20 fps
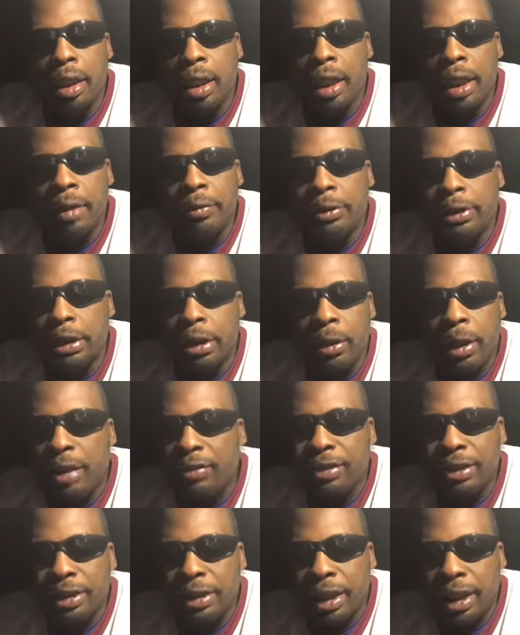I was
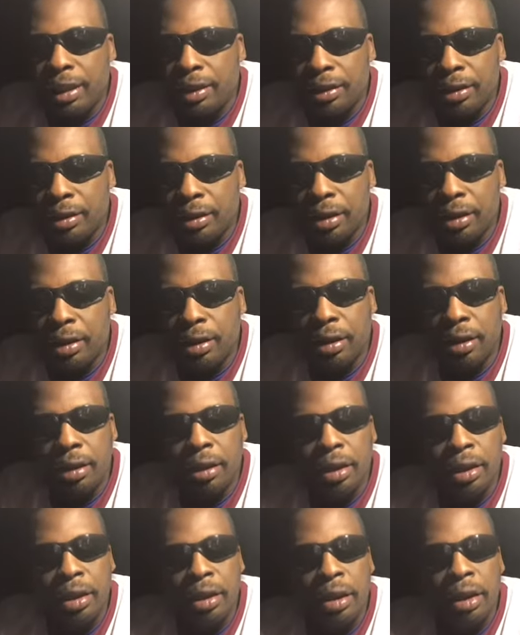just like.
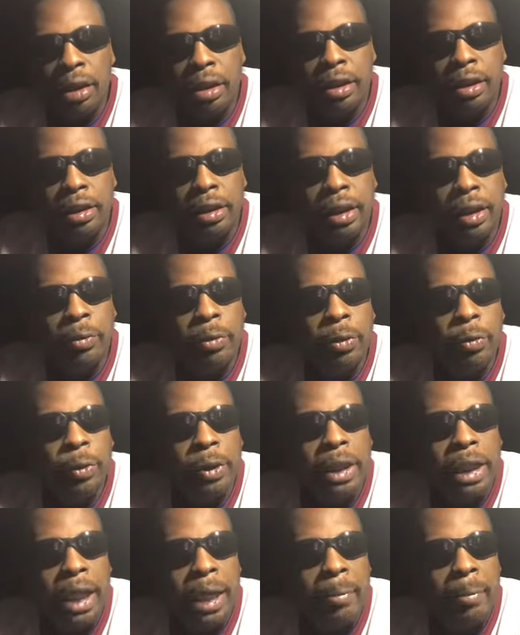So then when
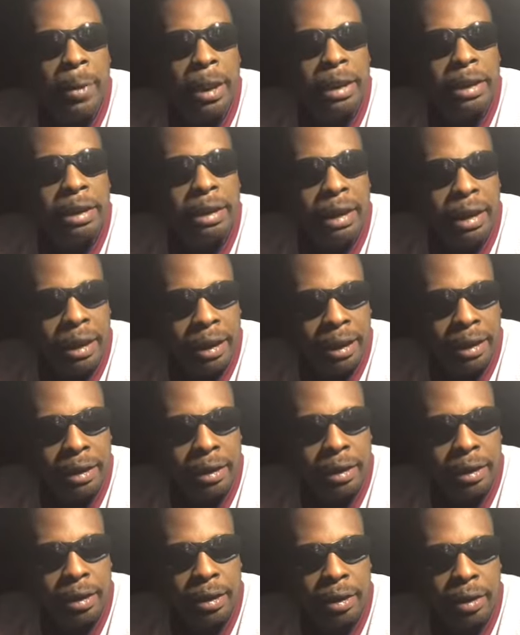we got Montez,